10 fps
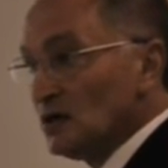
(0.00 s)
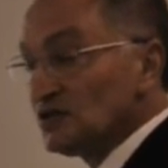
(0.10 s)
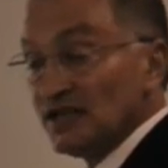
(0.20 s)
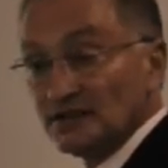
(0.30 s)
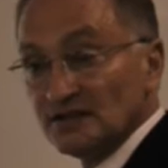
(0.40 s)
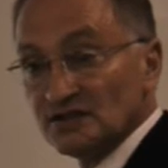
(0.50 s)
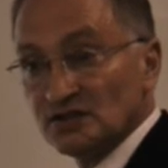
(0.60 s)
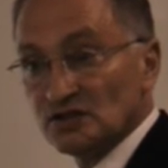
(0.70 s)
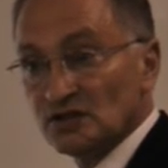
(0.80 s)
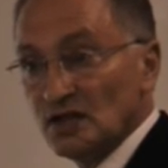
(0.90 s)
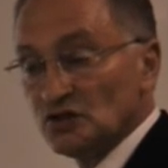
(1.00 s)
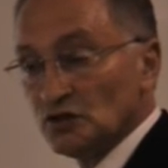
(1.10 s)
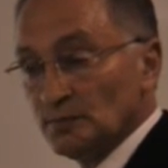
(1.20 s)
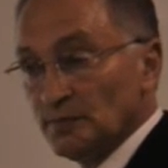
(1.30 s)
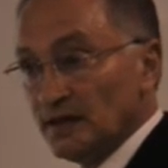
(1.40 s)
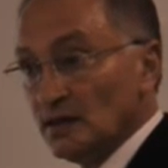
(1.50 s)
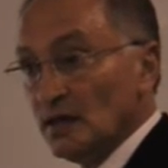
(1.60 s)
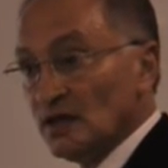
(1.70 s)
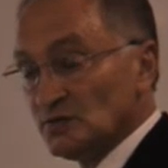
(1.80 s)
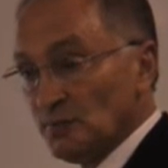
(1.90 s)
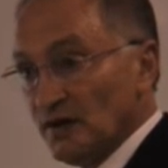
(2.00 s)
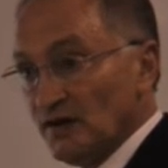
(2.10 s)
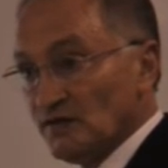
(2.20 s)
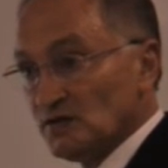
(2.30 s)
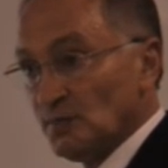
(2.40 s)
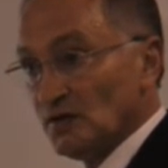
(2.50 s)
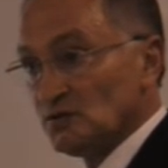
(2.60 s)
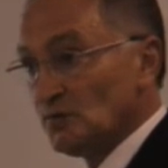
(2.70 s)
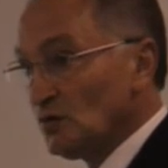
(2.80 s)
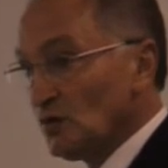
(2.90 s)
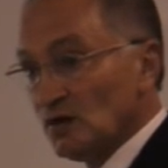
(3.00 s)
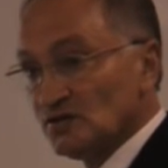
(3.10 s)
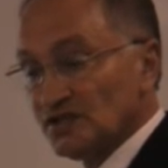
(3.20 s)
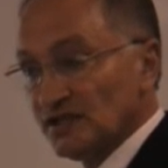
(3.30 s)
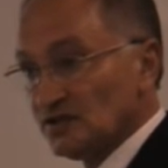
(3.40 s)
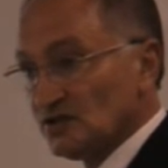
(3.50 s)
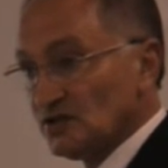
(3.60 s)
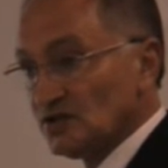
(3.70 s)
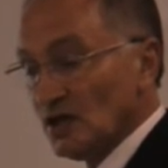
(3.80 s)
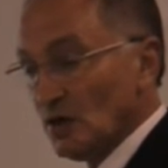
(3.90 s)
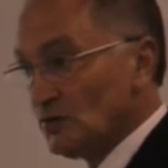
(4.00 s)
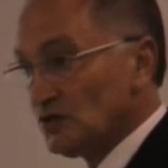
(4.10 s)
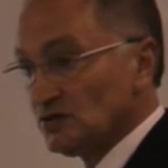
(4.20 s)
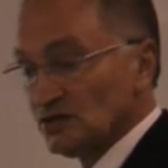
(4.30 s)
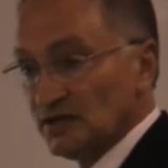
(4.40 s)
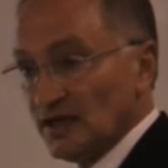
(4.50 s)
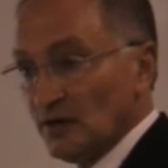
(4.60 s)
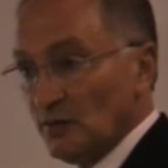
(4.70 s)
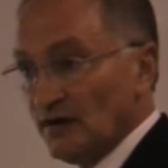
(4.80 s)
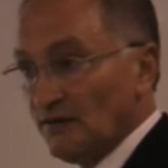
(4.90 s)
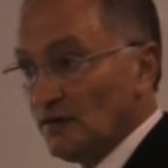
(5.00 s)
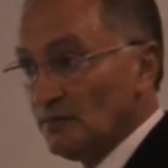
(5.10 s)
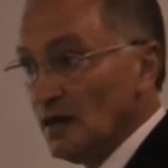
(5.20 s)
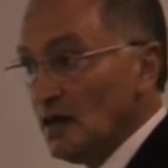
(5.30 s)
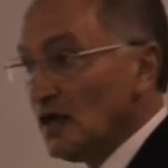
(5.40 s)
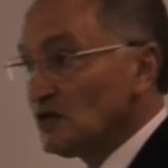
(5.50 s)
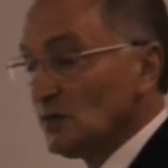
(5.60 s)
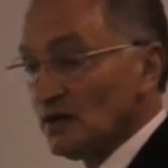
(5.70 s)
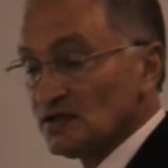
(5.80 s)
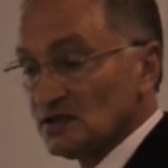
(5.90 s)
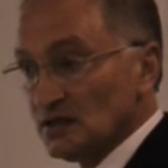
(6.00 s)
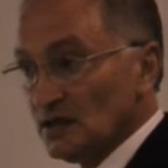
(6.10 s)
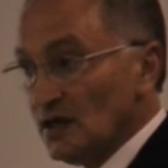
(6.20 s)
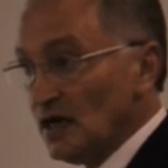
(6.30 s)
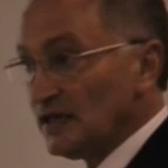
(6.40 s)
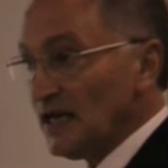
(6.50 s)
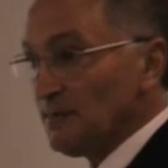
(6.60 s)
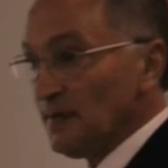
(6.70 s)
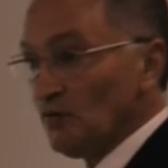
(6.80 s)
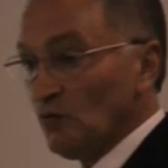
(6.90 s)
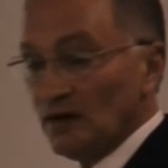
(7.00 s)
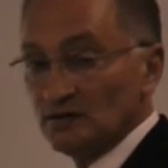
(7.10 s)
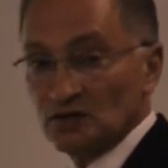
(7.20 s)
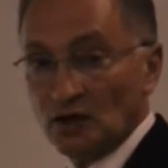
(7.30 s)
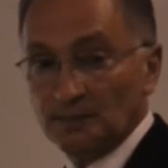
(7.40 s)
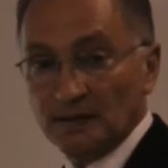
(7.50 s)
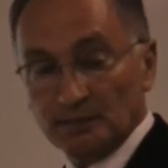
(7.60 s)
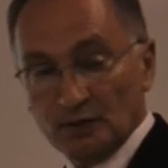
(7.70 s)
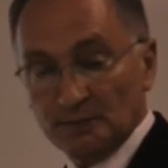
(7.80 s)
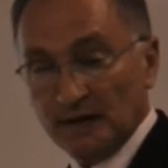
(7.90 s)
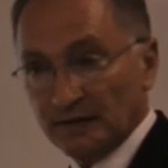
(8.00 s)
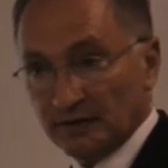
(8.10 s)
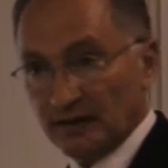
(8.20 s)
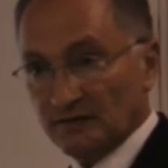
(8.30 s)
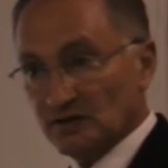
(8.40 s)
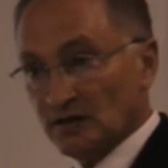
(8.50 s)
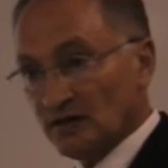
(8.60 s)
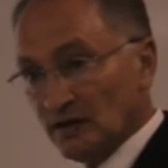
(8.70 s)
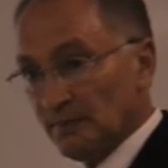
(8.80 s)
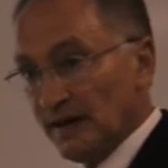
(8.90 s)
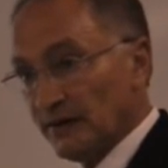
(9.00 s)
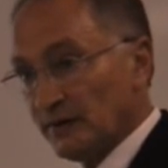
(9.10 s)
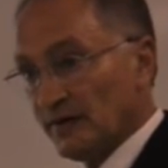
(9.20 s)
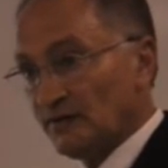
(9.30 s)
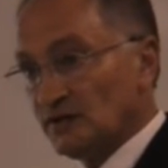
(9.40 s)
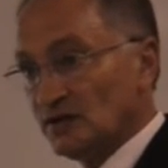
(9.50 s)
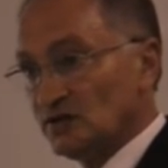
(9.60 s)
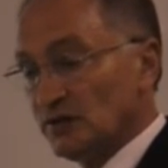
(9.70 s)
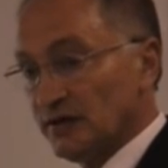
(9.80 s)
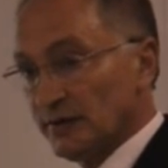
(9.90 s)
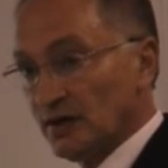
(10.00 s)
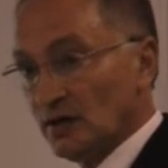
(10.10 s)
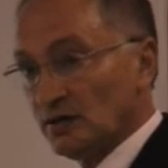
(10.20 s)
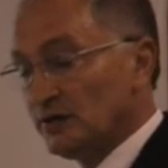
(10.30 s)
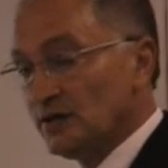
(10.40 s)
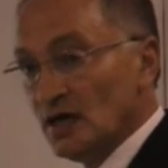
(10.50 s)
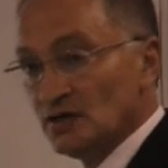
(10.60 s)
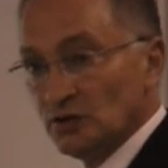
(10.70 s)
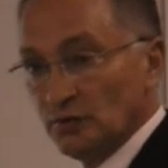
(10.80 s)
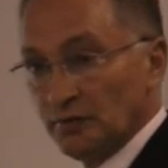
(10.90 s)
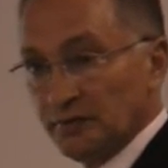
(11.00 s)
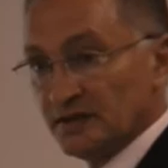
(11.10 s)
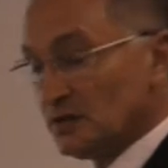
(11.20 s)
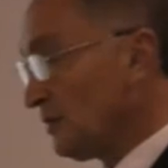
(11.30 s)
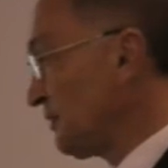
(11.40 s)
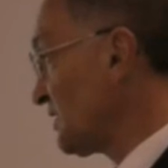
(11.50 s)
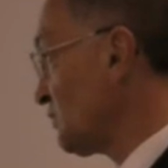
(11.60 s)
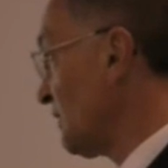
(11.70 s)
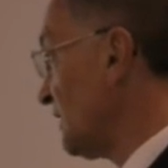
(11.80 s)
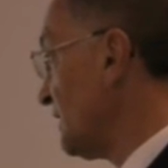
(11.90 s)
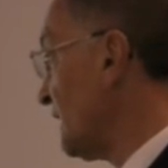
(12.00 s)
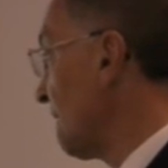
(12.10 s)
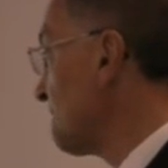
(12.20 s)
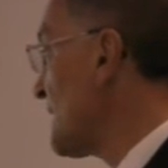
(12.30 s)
Sentences should be as brief as possible. Long sentences we should stay away from, as well as keeping one topic per paragraph. So in a paragraph, don't try to include 2 or 3 topics within it.